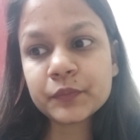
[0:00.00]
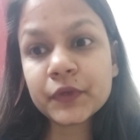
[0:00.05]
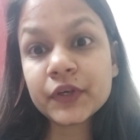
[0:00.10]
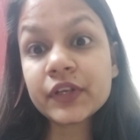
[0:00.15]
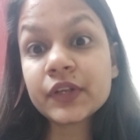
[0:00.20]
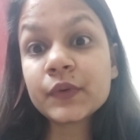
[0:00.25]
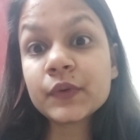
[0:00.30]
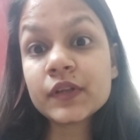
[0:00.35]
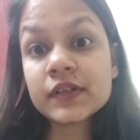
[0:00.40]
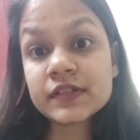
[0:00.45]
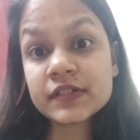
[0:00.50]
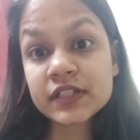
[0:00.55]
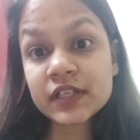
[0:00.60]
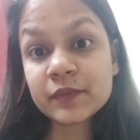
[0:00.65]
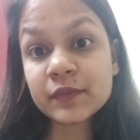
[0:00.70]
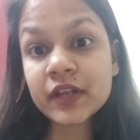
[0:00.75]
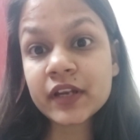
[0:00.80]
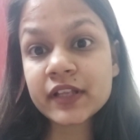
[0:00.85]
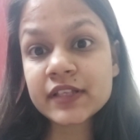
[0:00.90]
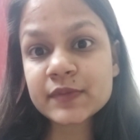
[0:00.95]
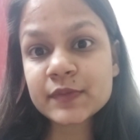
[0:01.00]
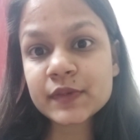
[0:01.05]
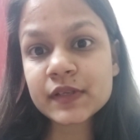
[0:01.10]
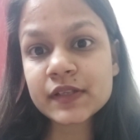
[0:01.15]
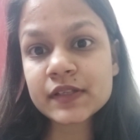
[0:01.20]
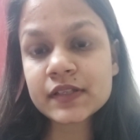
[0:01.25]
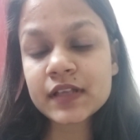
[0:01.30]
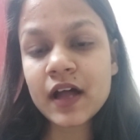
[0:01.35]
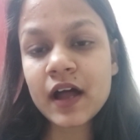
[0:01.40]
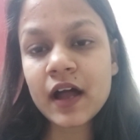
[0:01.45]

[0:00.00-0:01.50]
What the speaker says: particular stream that experiences the